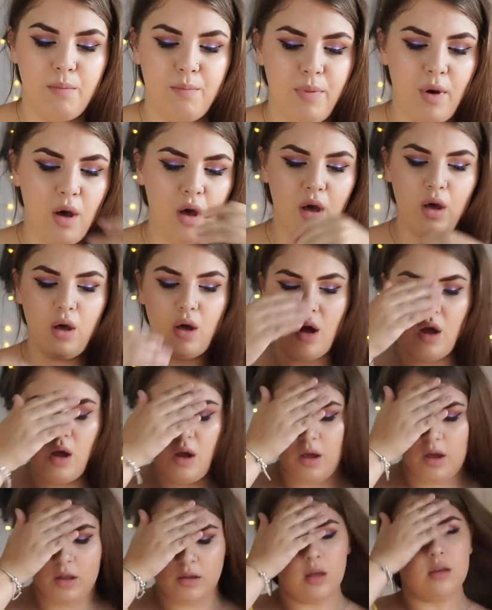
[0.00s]
but
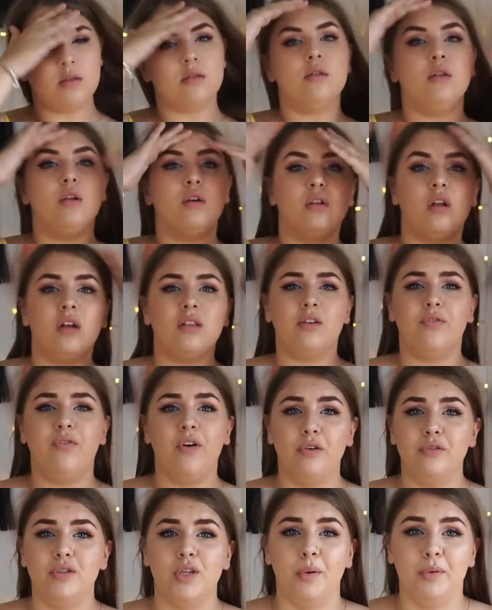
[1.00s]
it doesn't look like the
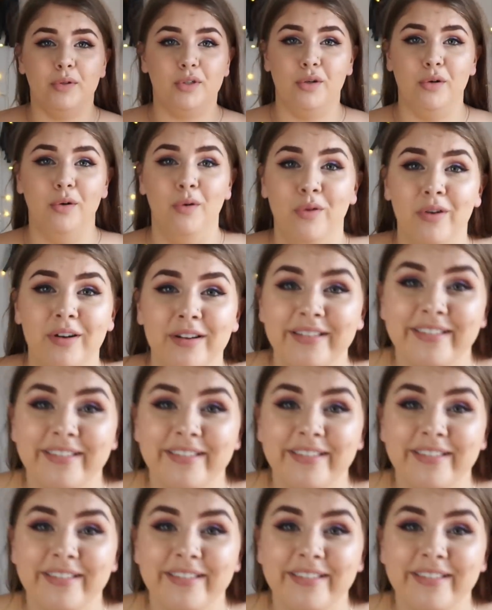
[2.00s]
photo at all.